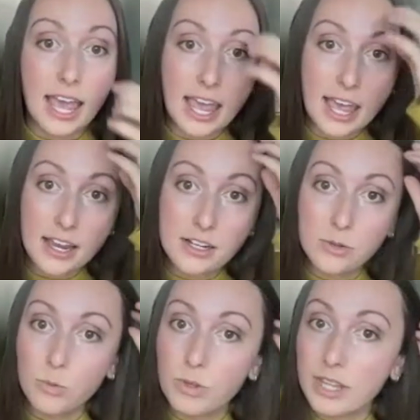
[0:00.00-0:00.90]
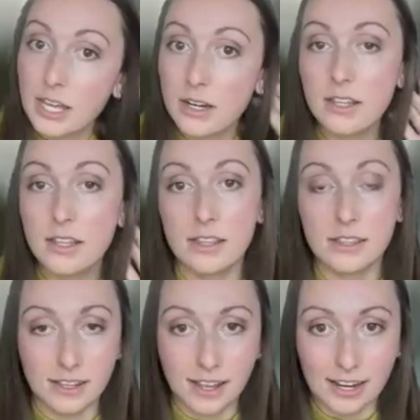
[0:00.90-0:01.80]
And within
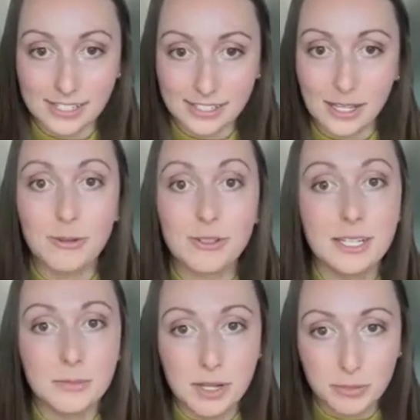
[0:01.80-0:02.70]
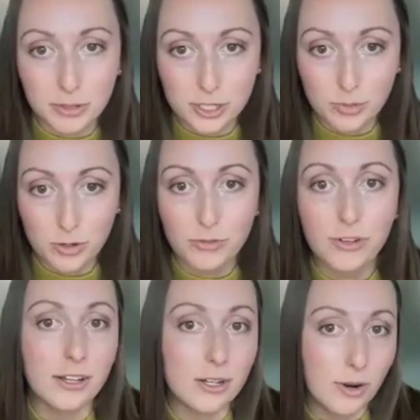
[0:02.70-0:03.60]
ideally that will lead people to your
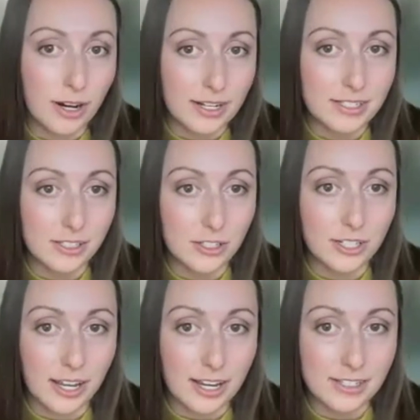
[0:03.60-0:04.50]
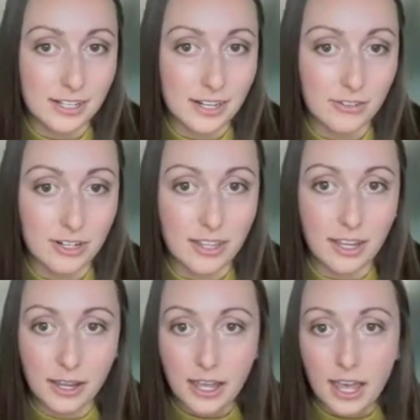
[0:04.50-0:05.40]
profile and you want it to look nice and
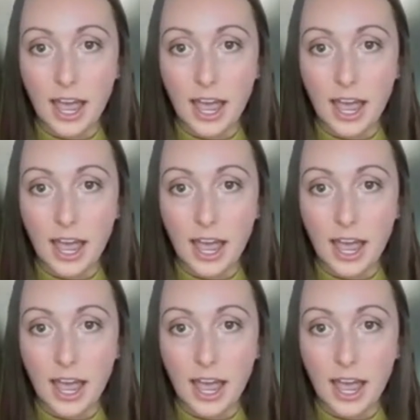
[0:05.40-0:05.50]
everything.